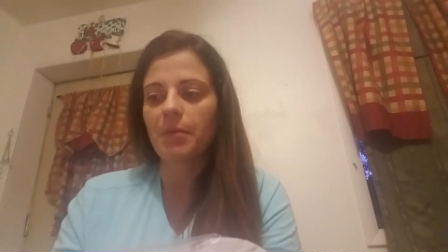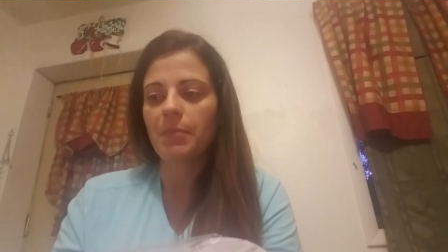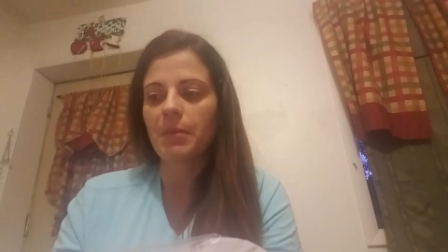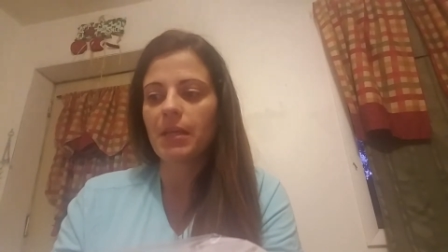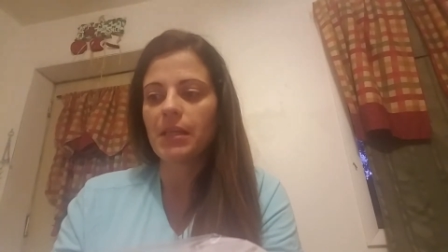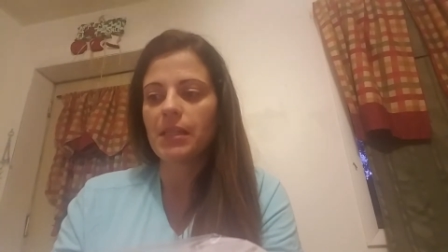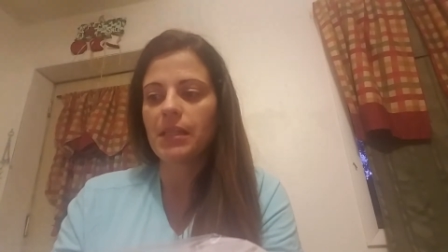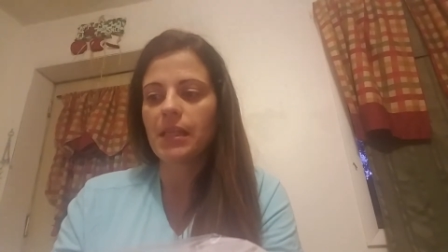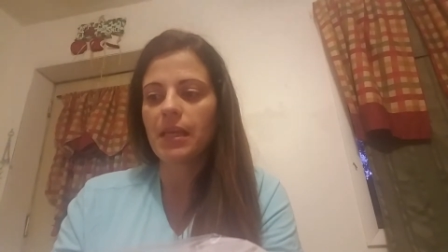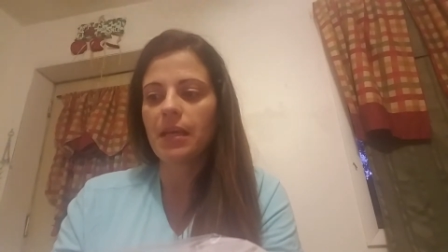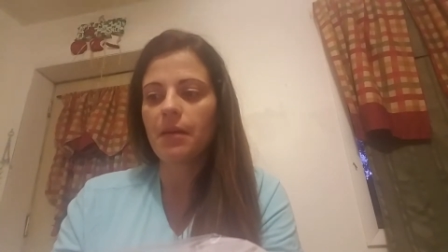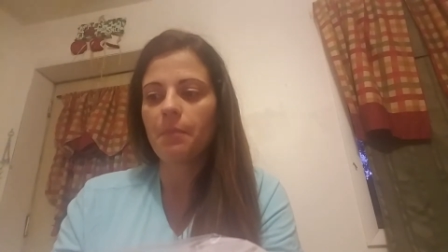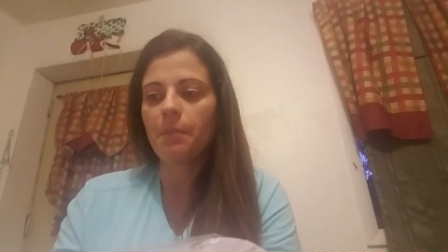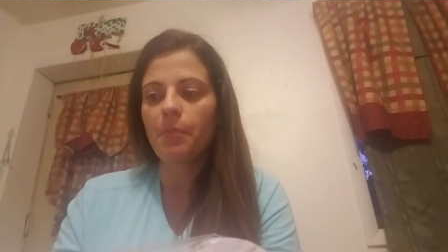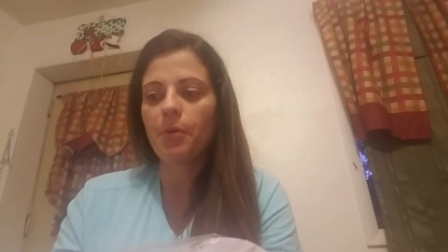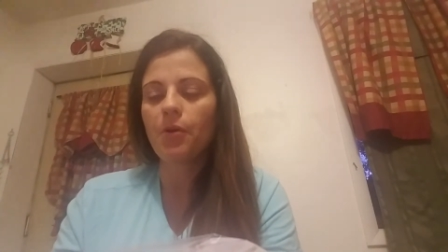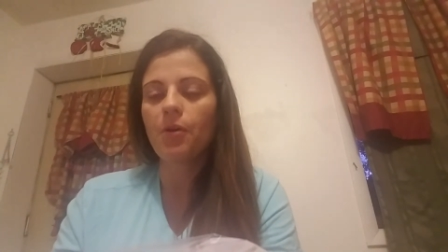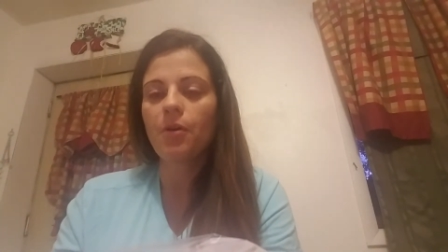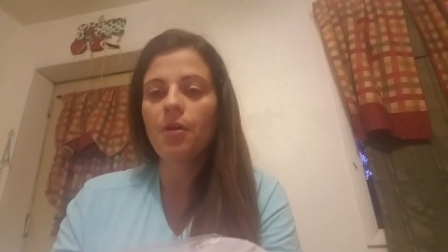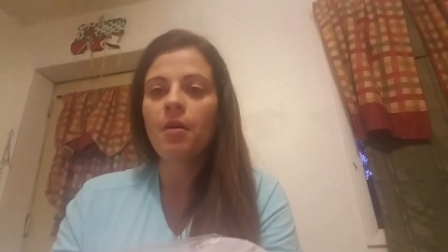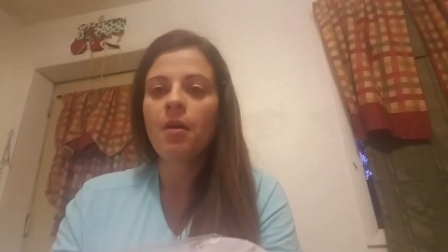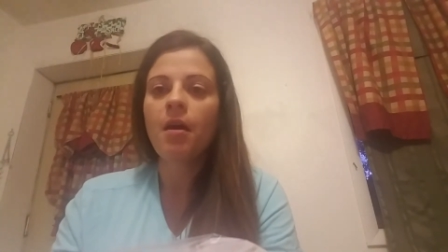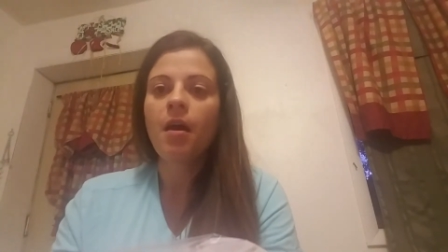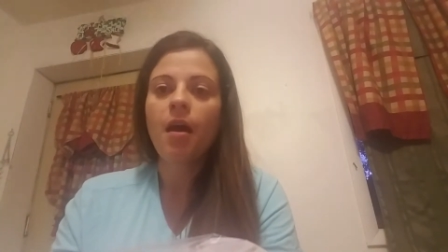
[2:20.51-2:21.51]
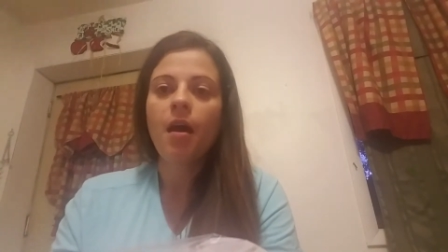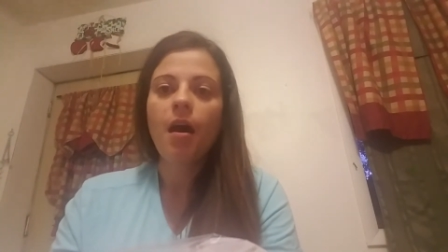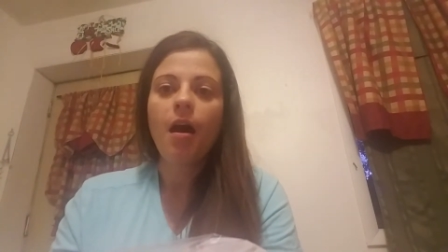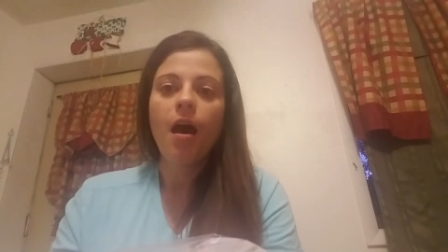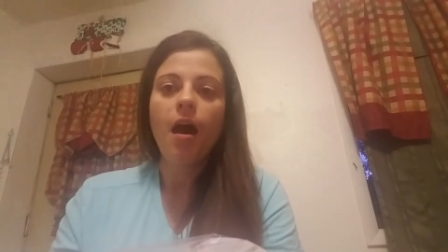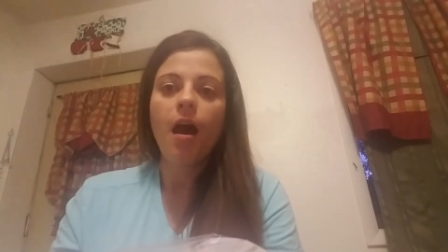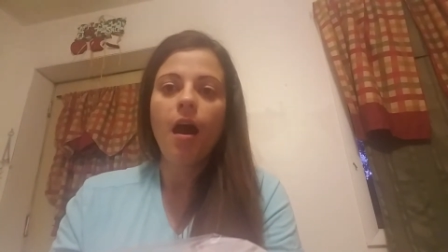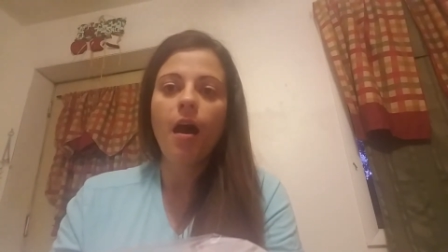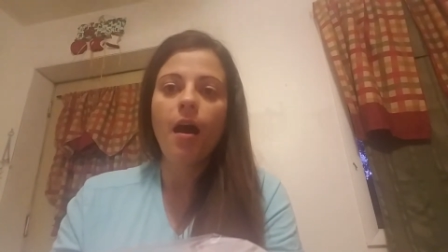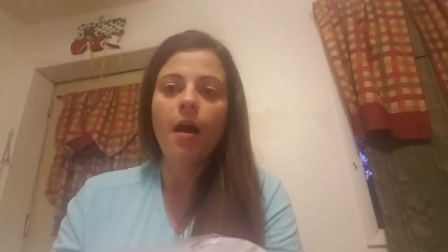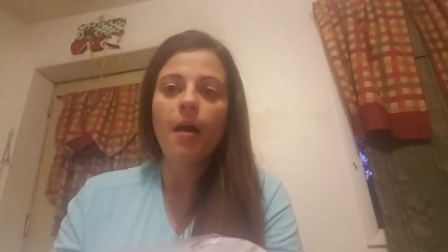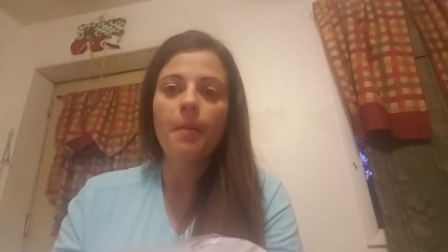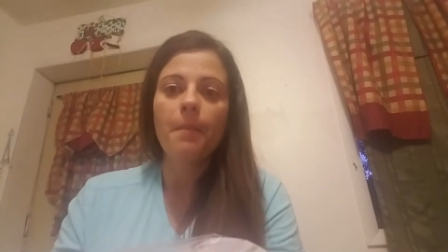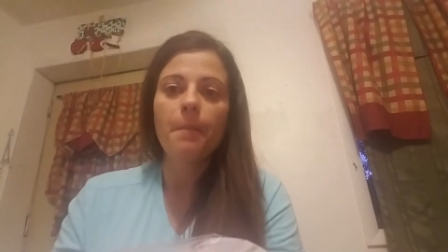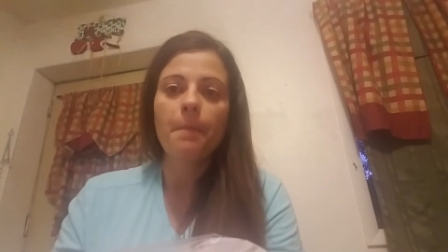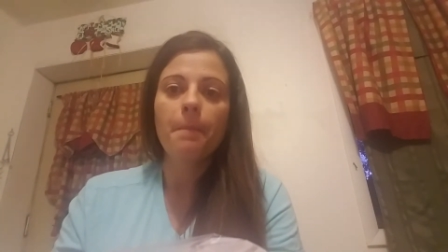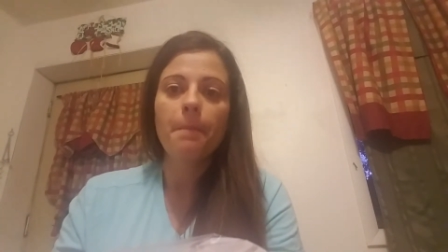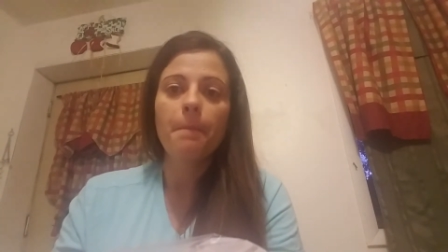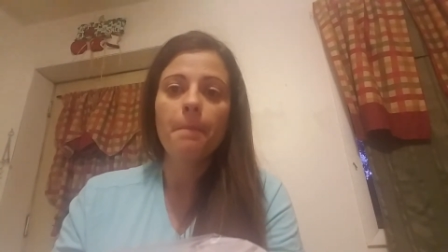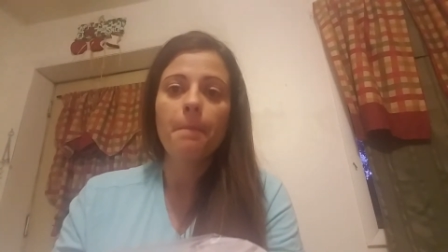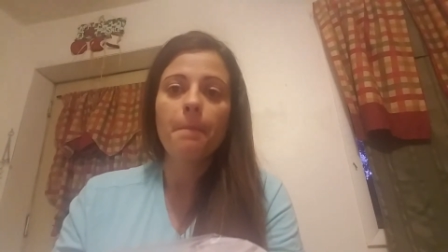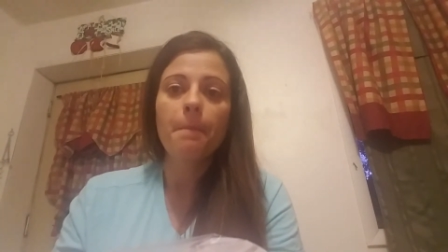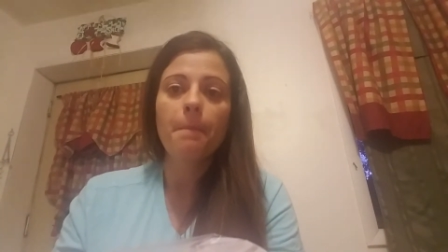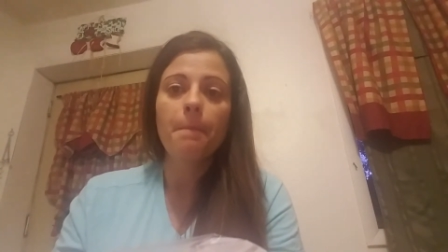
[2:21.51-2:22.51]
example,
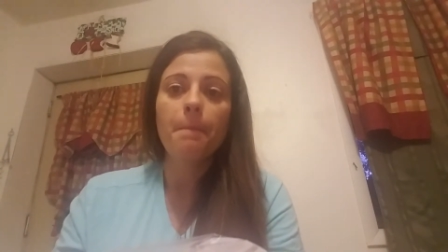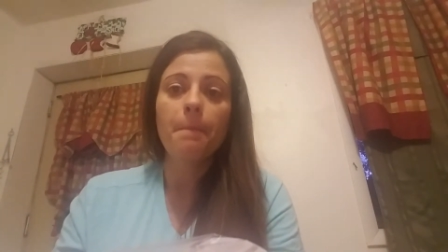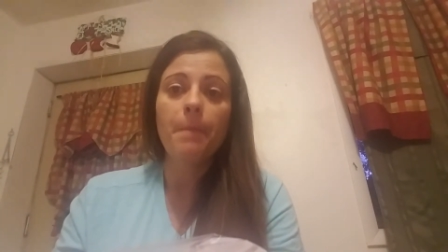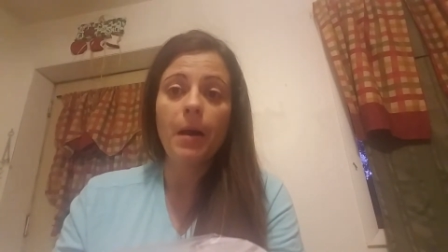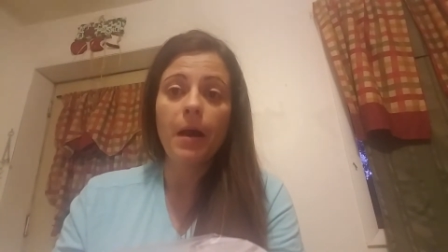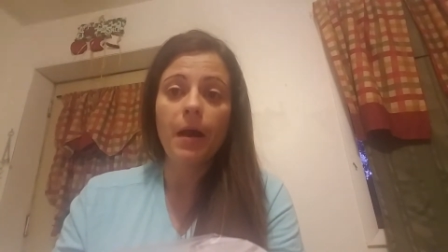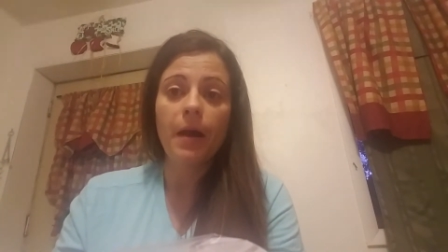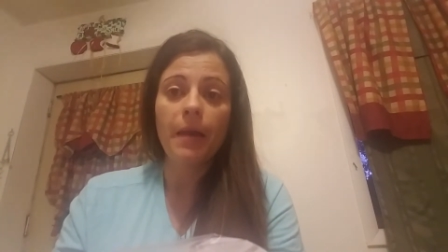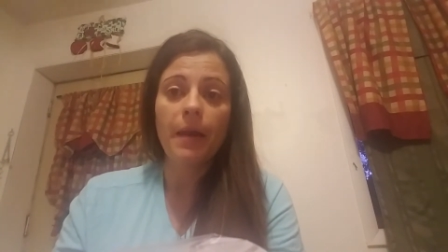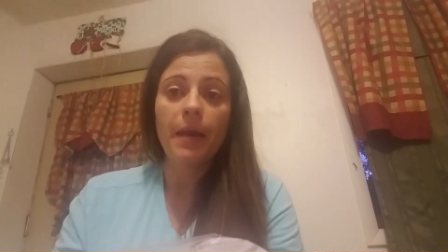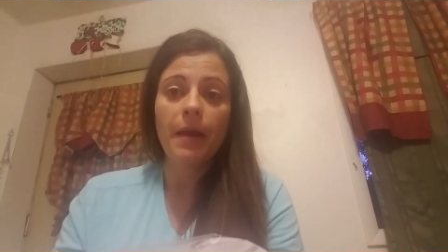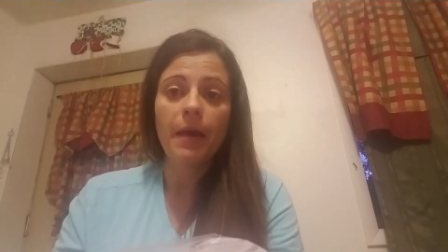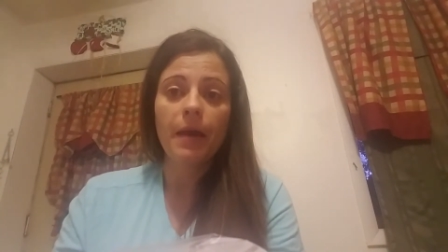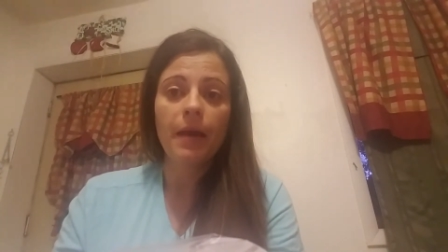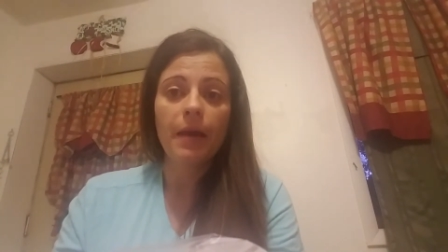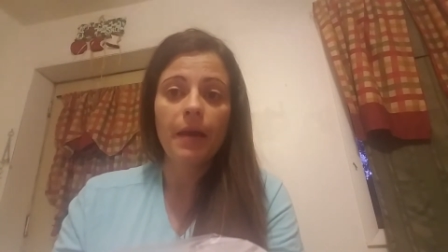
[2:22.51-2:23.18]
but